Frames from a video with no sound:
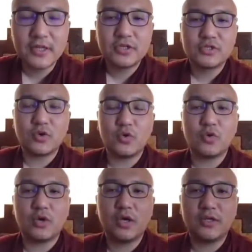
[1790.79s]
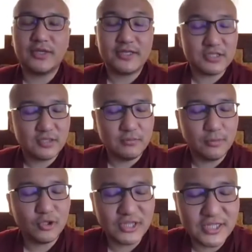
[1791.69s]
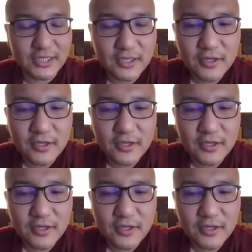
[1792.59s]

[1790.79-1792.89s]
So that is Bodhi.